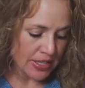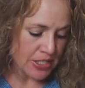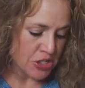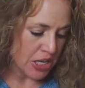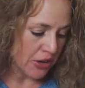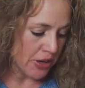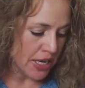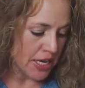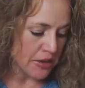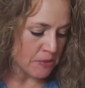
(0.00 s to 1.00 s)
the
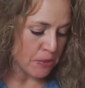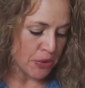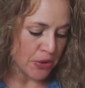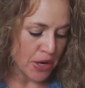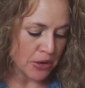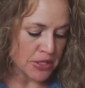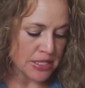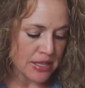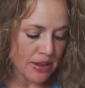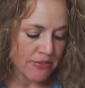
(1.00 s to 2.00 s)
Jerry
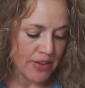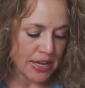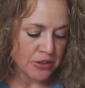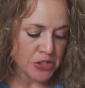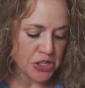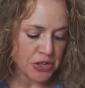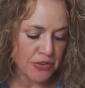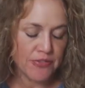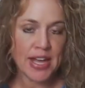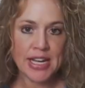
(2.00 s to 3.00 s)
Brudos fatal
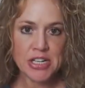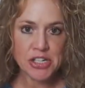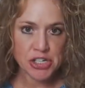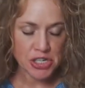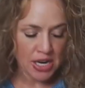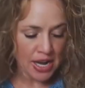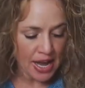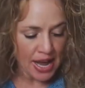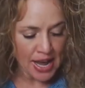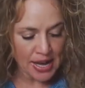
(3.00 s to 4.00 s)
shoe fetish.
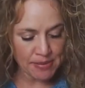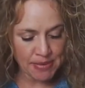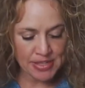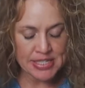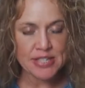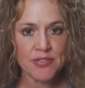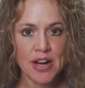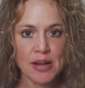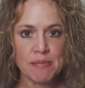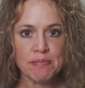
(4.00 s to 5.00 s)
Um, and this is
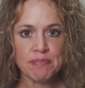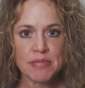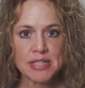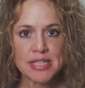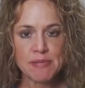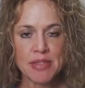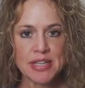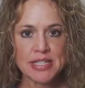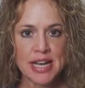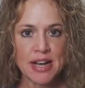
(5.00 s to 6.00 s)
from some of
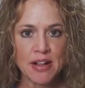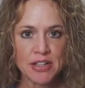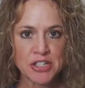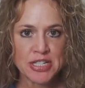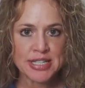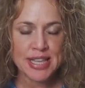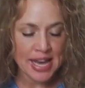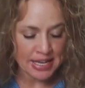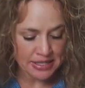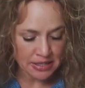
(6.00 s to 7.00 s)
the psychologists
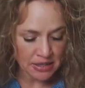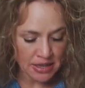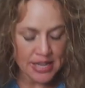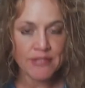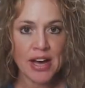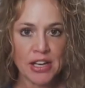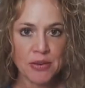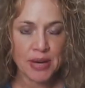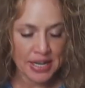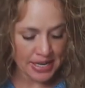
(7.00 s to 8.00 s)
that
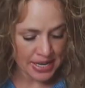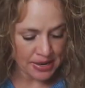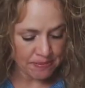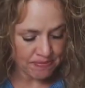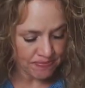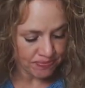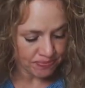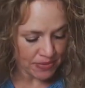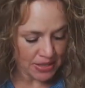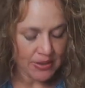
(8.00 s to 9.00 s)
evaluated him.
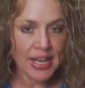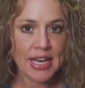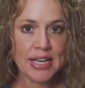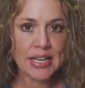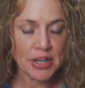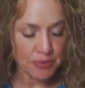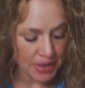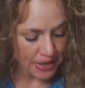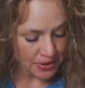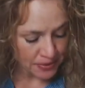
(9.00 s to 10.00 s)
Okay, here
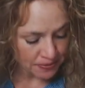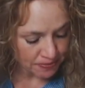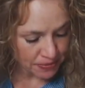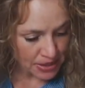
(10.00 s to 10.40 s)
we go.